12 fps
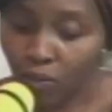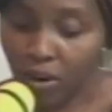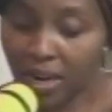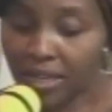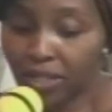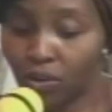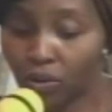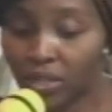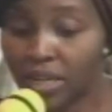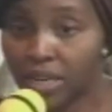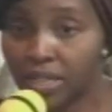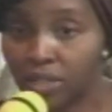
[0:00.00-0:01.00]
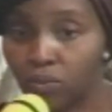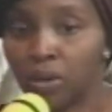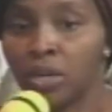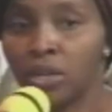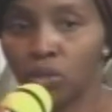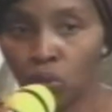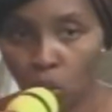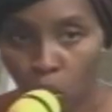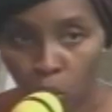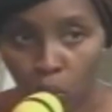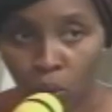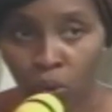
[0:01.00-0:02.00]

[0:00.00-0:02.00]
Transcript: Well, you go anyway. No.